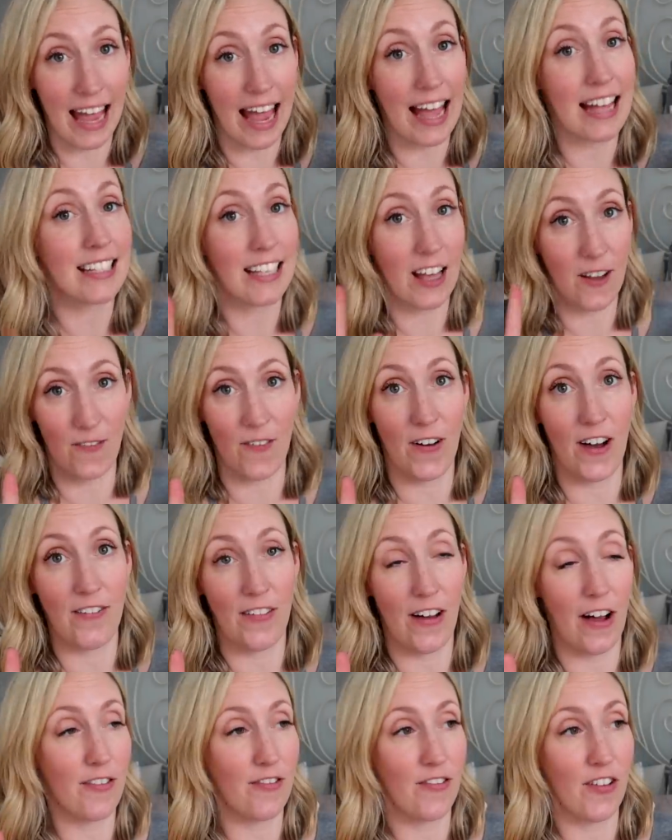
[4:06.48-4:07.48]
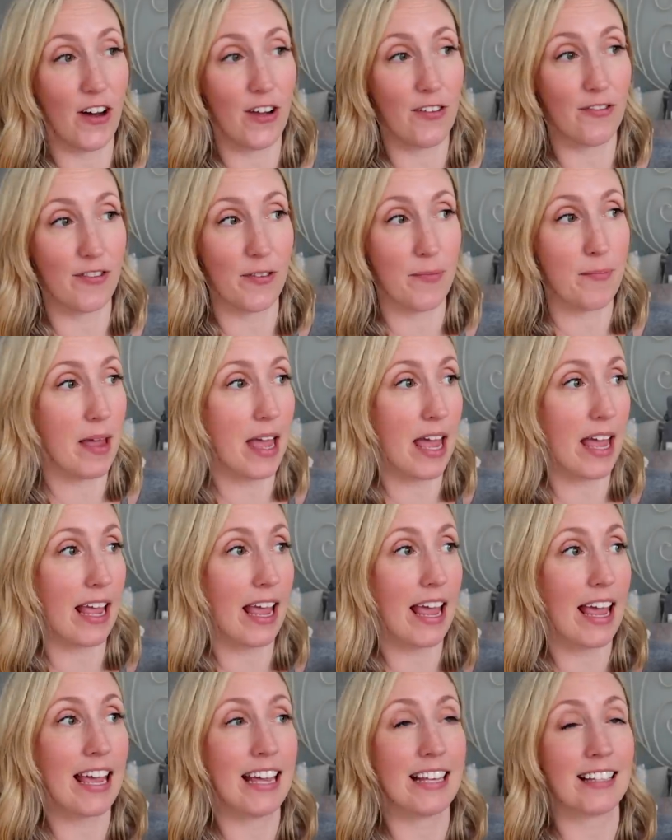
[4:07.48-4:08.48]
gets a five out of five from me.
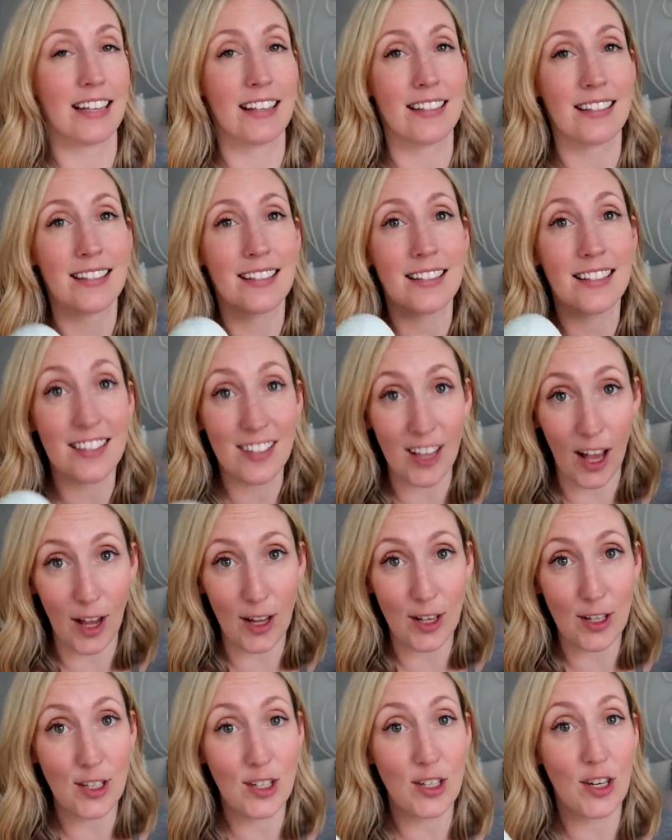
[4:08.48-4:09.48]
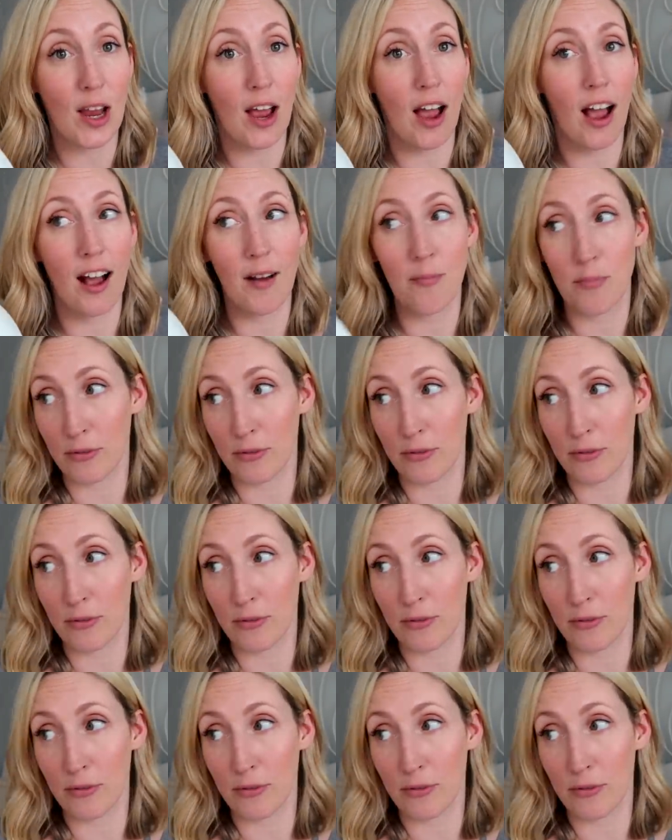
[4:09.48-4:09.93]
It is such a